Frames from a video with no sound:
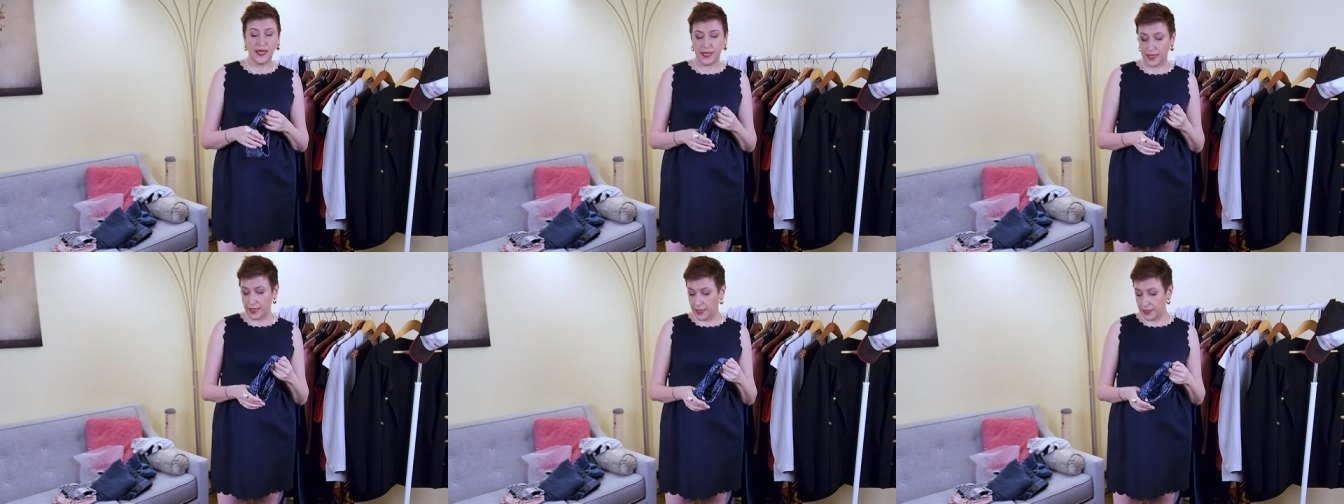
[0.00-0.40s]

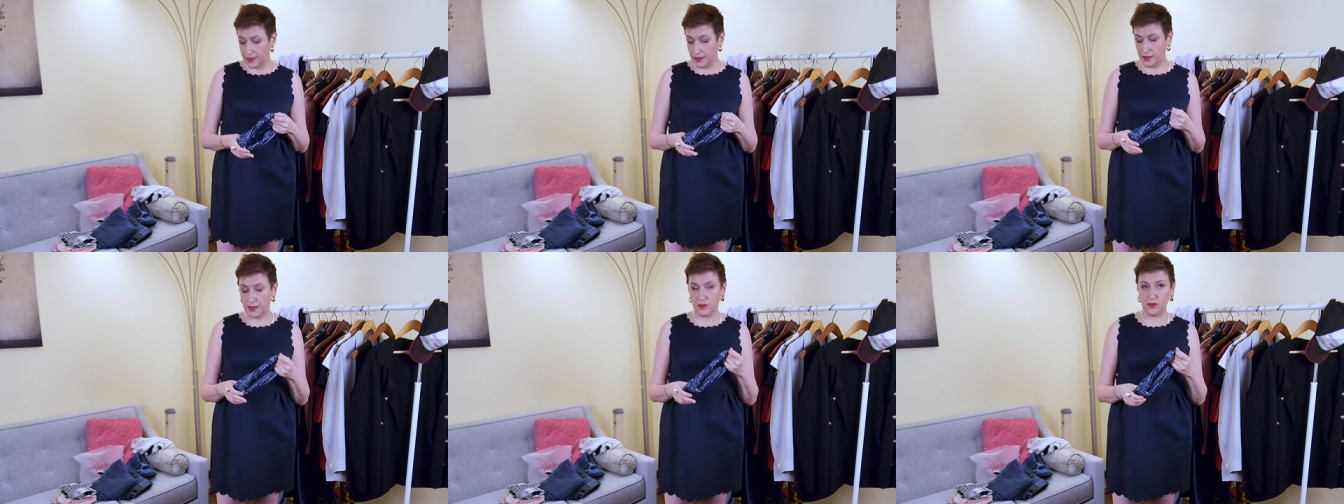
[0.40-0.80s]
and
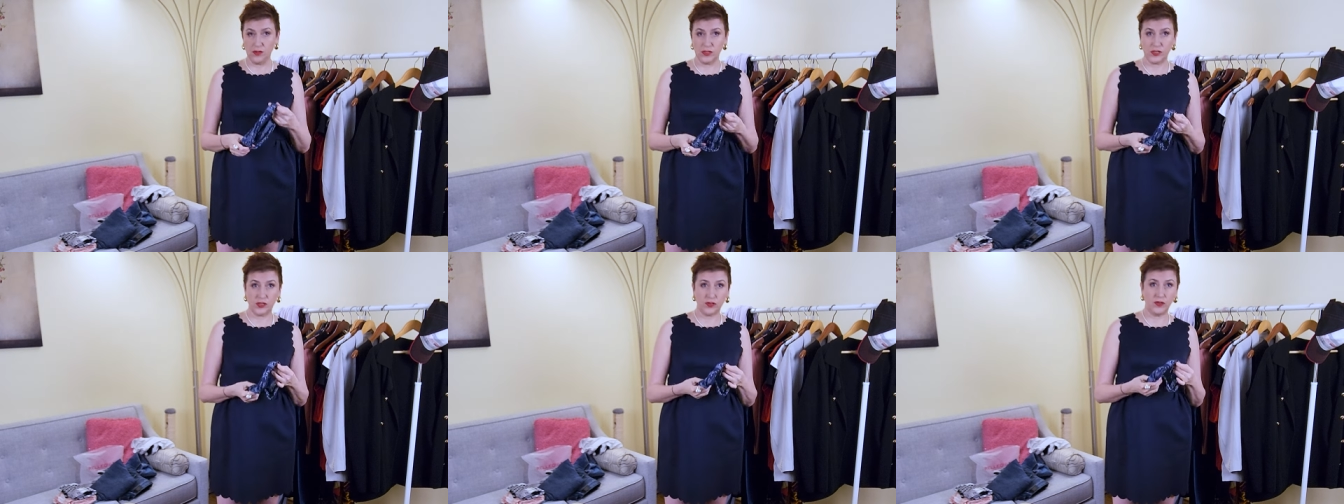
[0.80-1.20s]

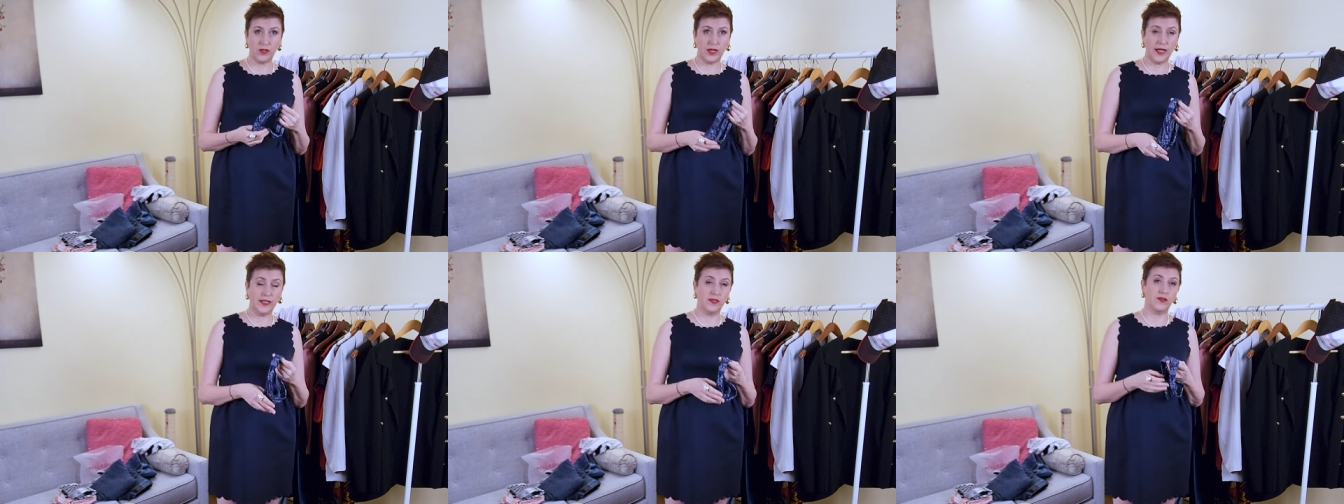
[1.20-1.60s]
also
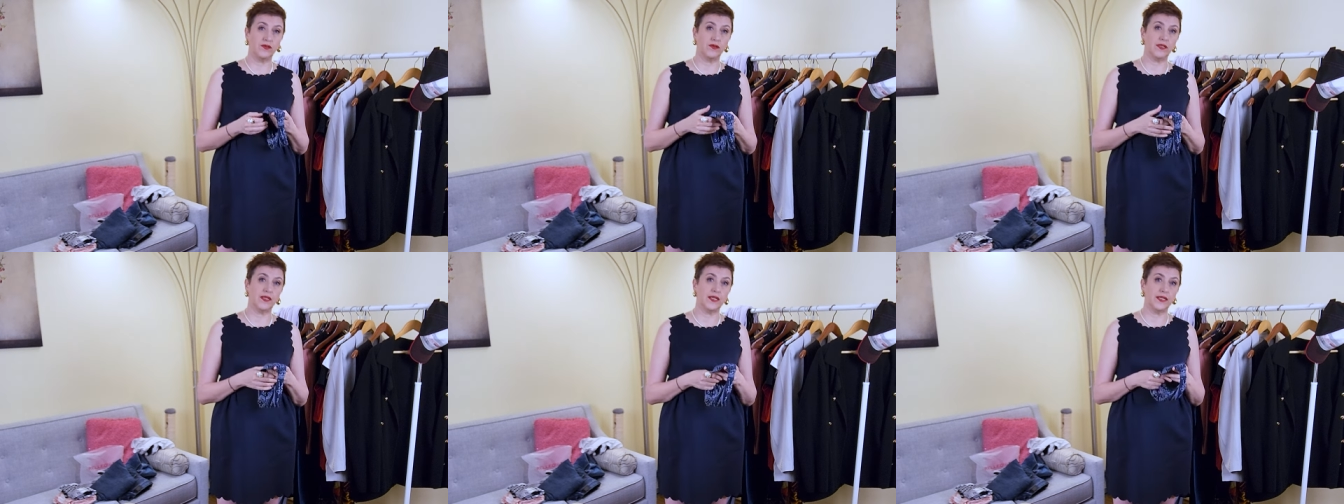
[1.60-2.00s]
i
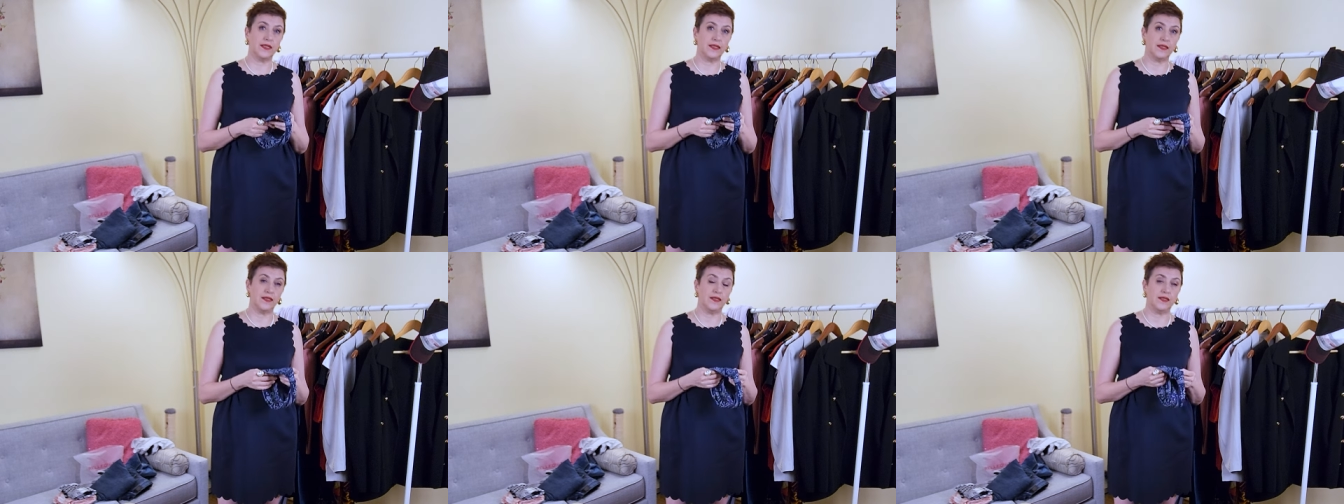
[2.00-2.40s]
don't get
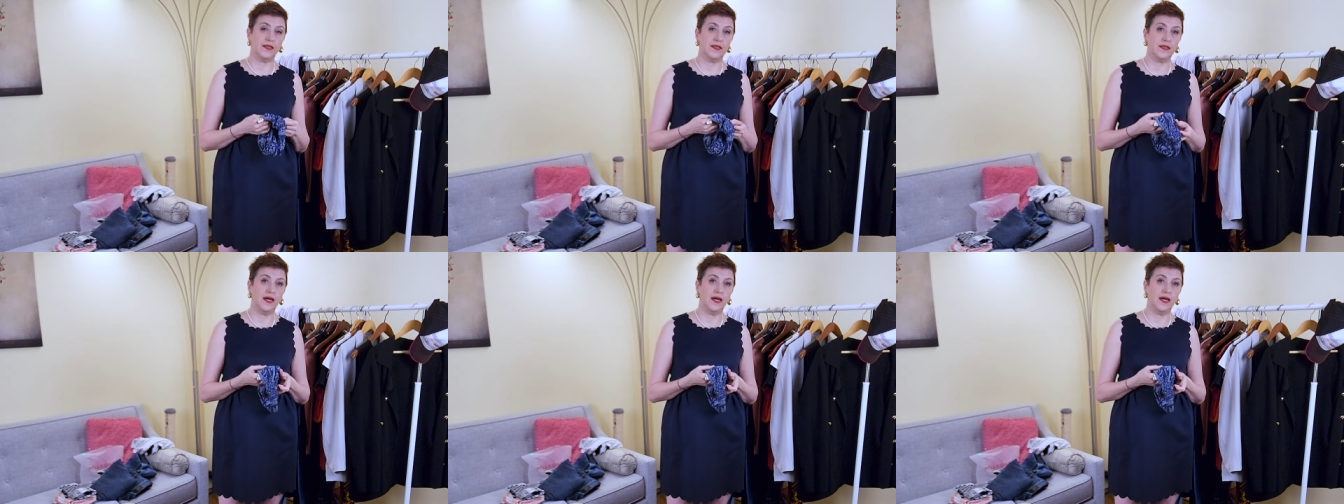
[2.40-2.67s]
uh,